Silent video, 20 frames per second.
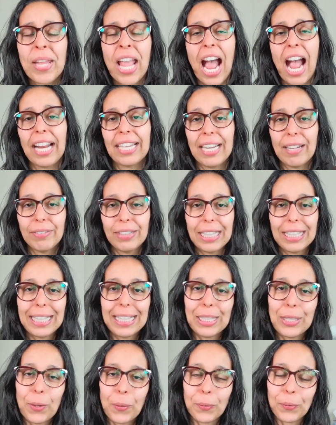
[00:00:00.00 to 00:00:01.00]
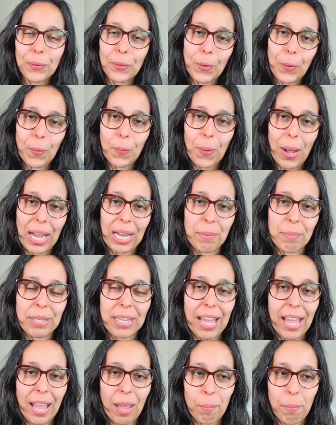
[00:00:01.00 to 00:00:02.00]
I definitely don't know
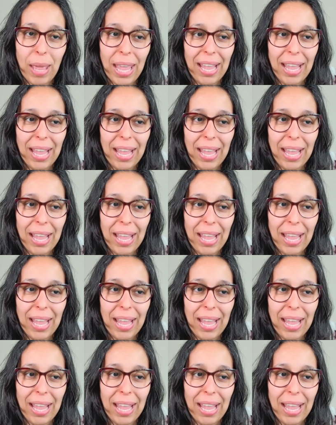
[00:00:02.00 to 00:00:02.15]
IBM